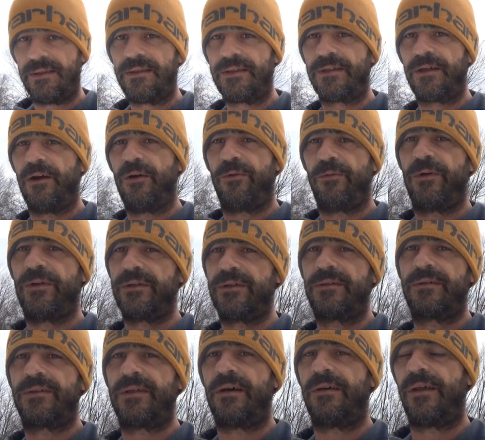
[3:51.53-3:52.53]
So we'll
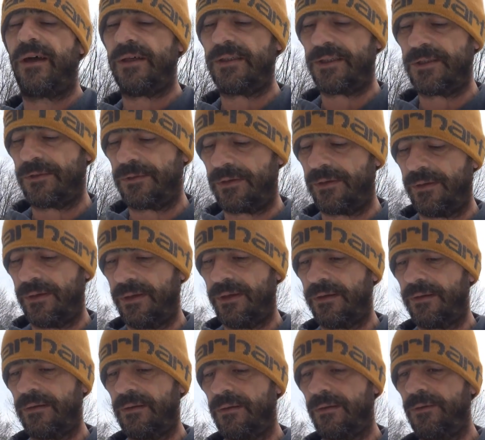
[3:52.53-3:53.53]
tell that story in
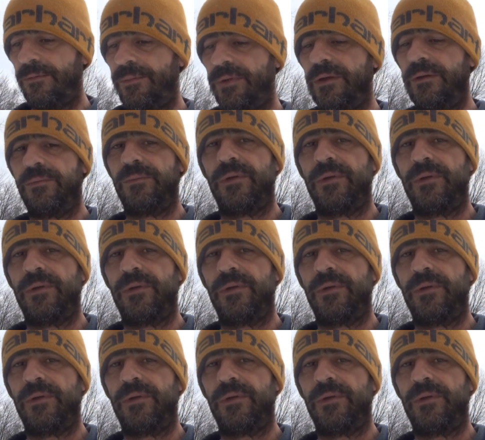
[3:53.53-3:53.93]
here in a little bit,